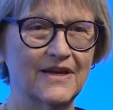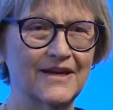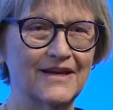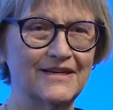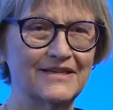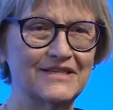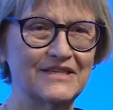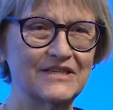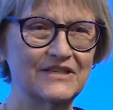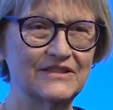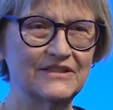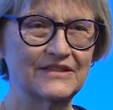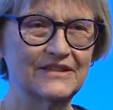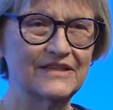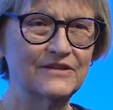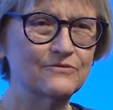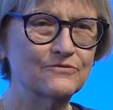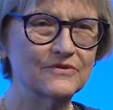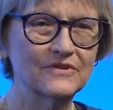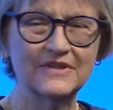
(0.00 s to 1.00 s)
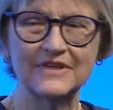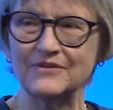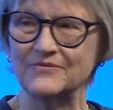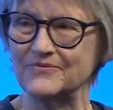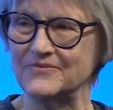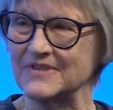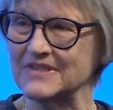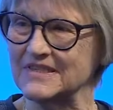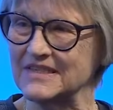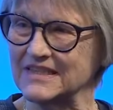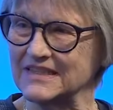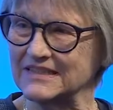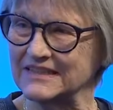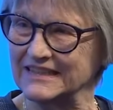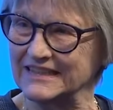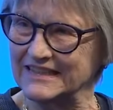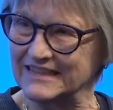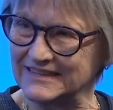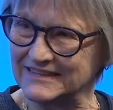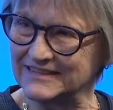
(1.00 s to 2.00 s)
until literally
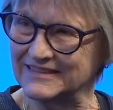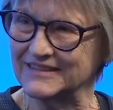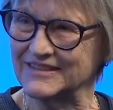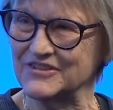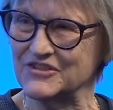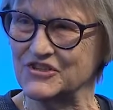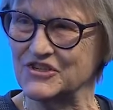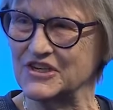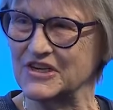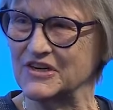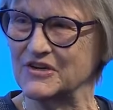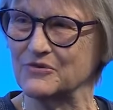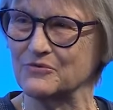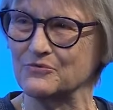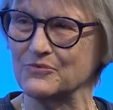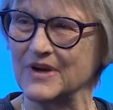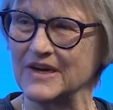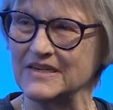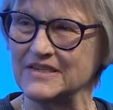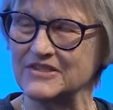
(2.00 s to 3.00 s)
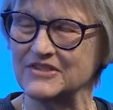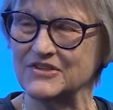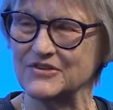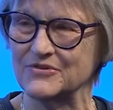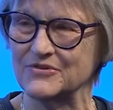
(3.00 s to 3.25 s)
physically she erased